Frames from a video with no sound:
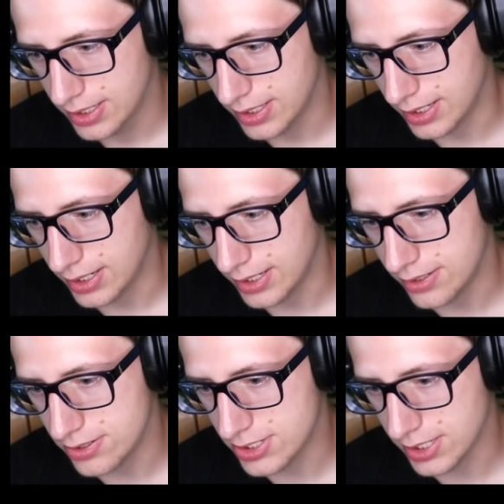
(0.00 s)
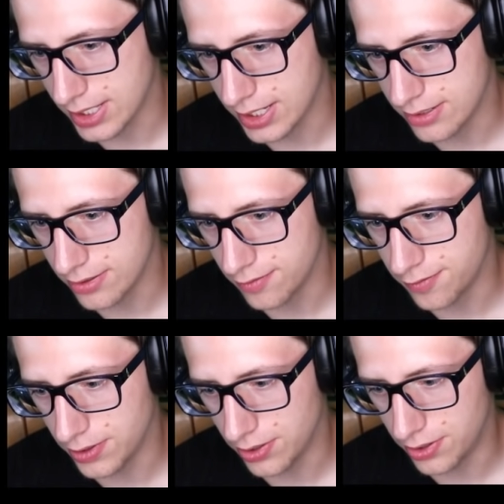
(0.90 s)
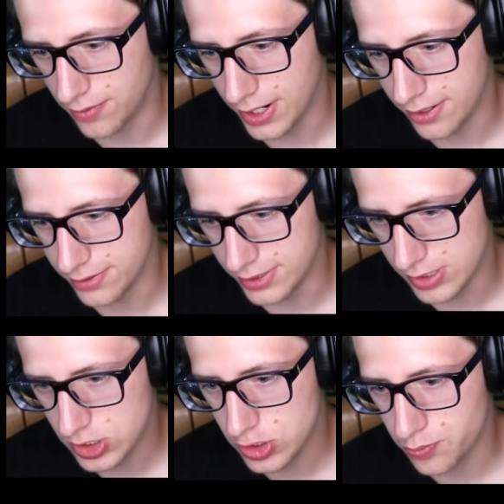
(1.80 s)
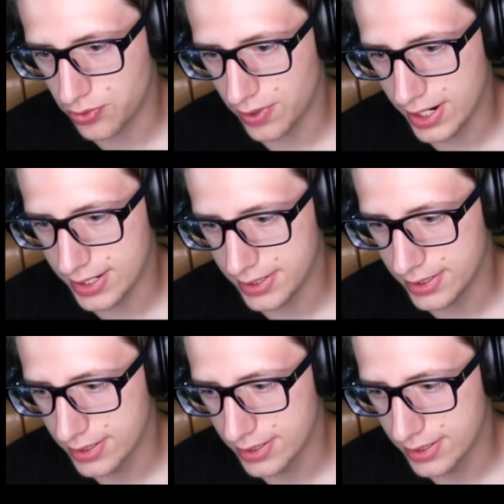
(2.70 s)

They kind of just land and float around and spread.